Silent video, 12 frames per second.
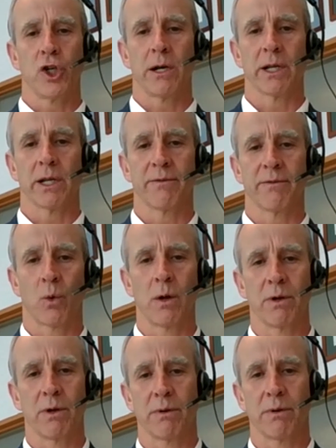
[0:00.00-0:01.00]
sharing of
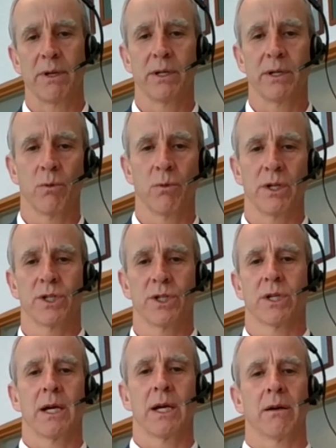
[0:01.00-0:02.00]
equipment permitted,
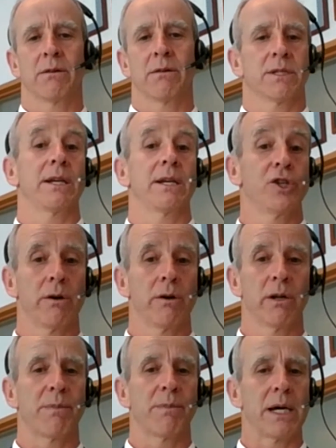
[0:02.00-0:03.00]
which, say,
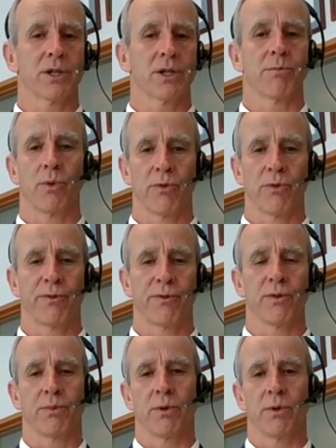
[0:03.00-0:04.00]
sharing of basketballs,
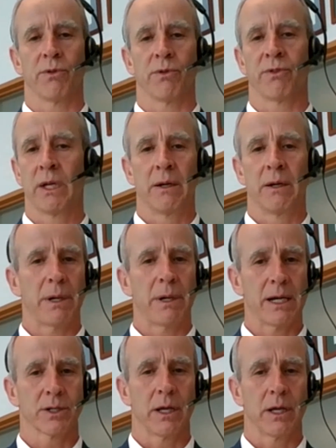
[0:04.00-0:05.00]
footballs,
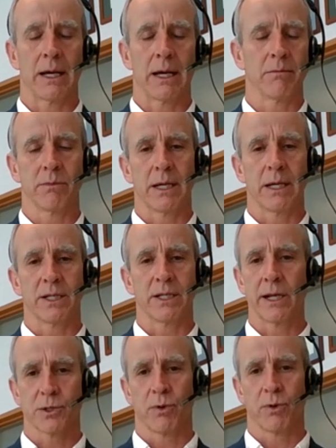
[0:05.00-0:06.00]

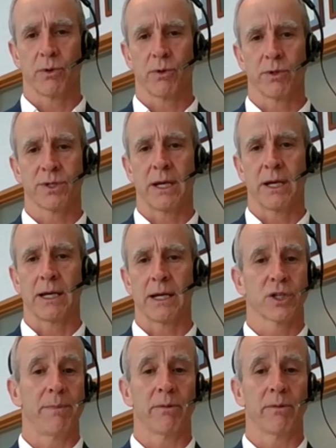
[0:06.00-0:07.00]
tennis balls,
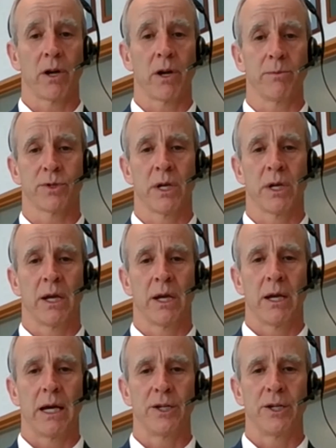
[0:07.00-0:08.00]
skipping ropes,
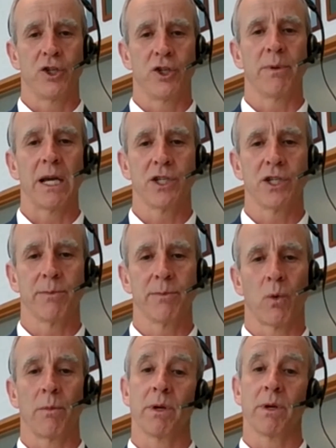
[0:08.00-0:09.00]
gymnasium
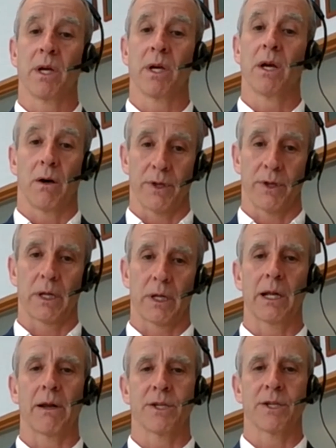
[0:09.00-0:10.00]
equipment, on the
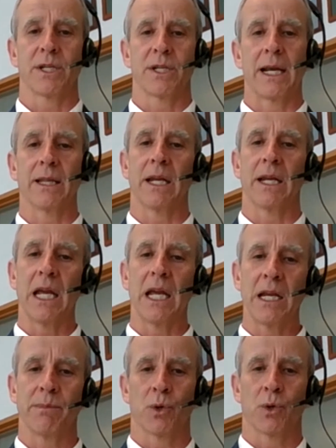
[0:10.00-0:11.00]
clear understanding that
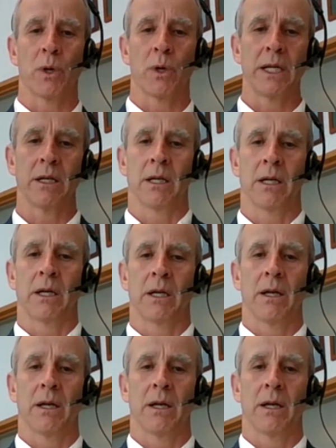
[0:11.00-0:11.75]
in between